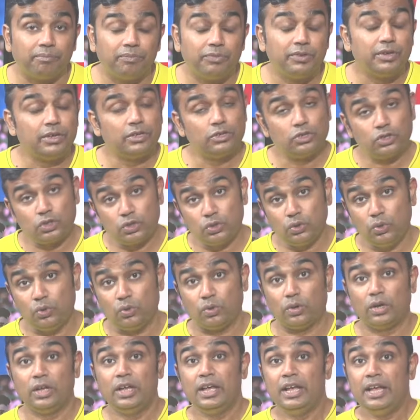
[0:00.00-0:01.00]

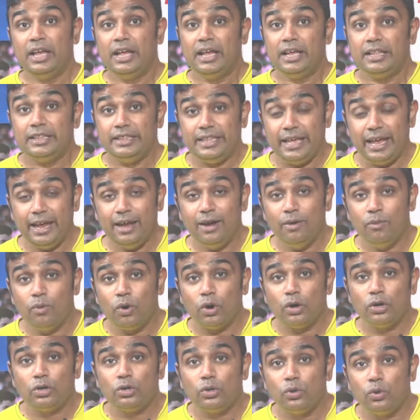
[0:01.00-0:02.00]
So, they
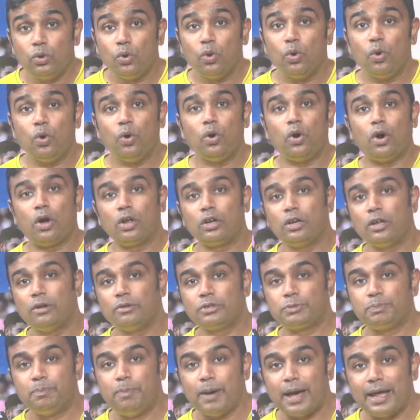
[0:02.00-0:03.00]
want to go on a
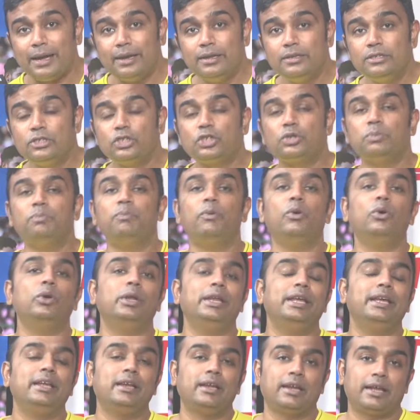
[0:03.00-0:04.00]
balanced
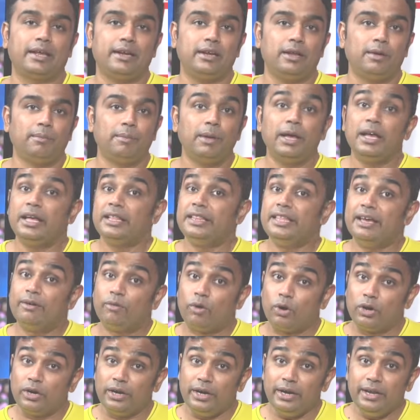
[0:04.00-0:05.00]
bowling lineup. They have
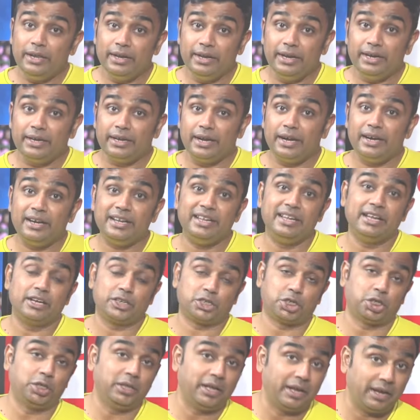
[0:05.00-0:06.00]
already retained
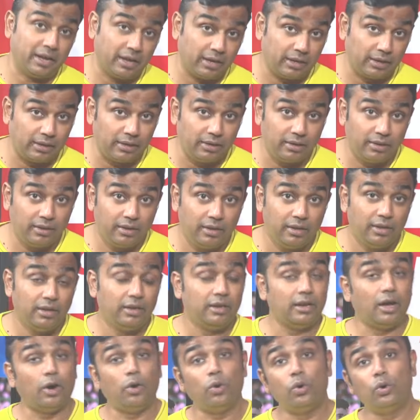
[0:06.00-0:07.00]
Yash Dayal.
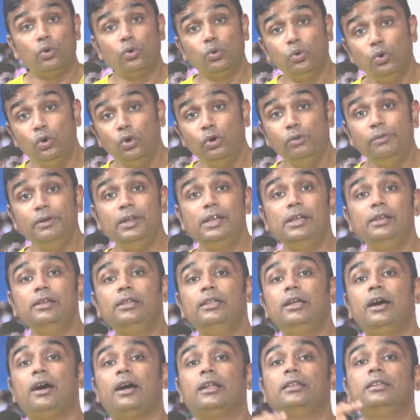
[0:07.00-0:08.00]
Now, who will
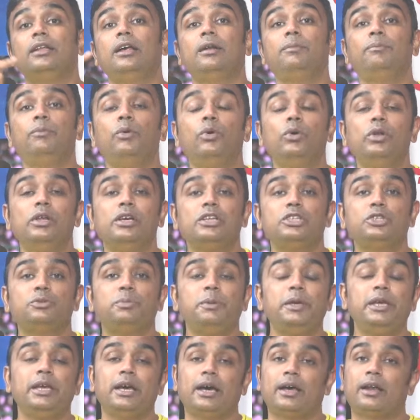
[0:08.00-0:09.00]
the other bowlers
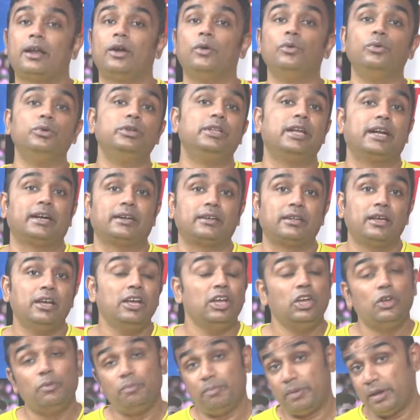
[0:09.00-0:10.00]
be around that?
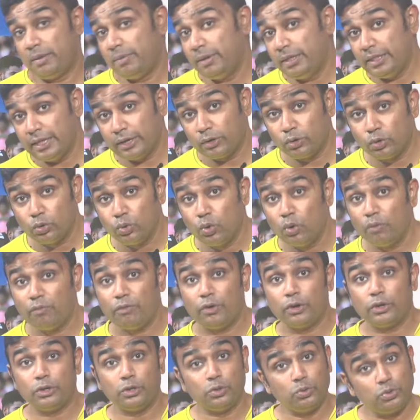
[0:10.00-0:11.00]
Maybe they could go
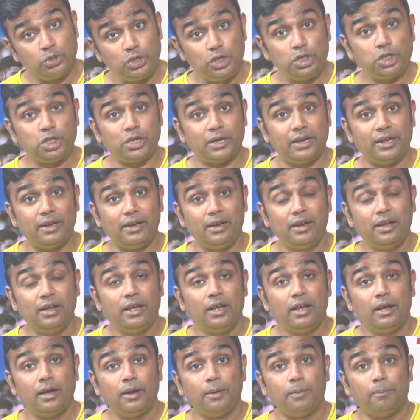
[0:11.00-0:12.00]
for Yuzi Chahal.
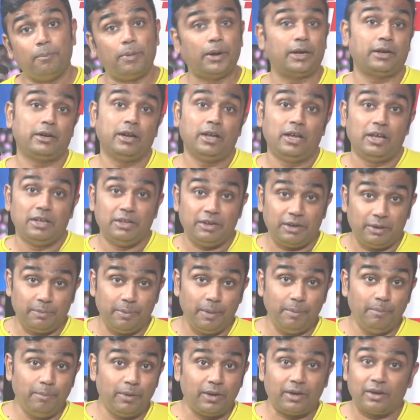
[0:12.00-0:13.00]
But
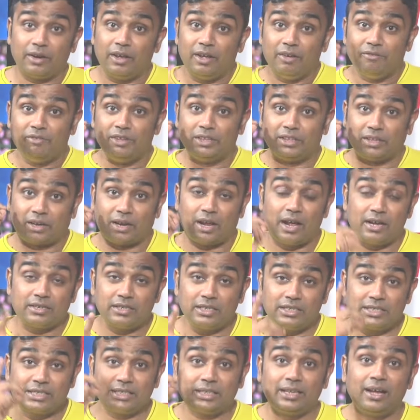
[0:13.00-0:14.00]
remember, with
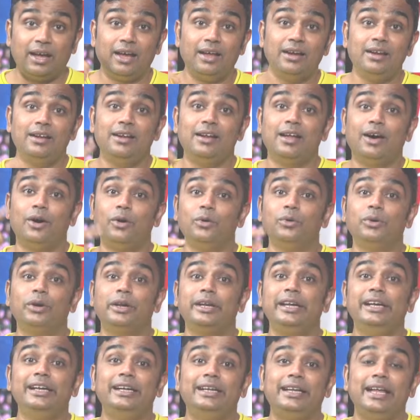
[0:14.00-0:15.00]
Rajasthan now
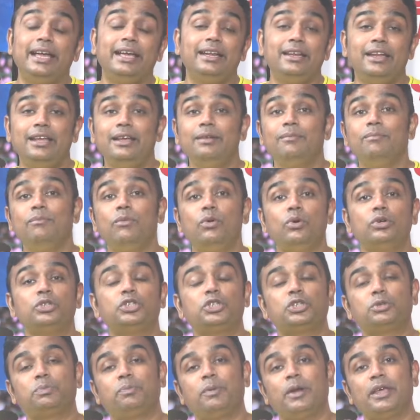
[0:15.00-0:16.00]
retaining
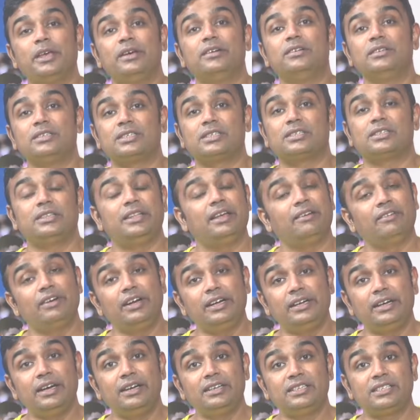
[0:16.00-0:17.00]
most players, they have
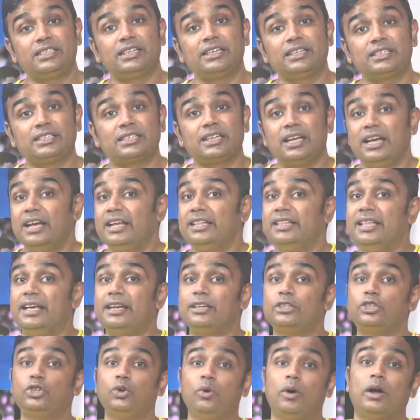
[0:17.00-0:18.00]
retained six, there
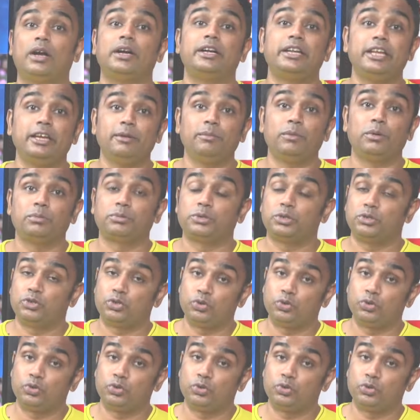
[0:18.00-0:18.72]
is no RTM option.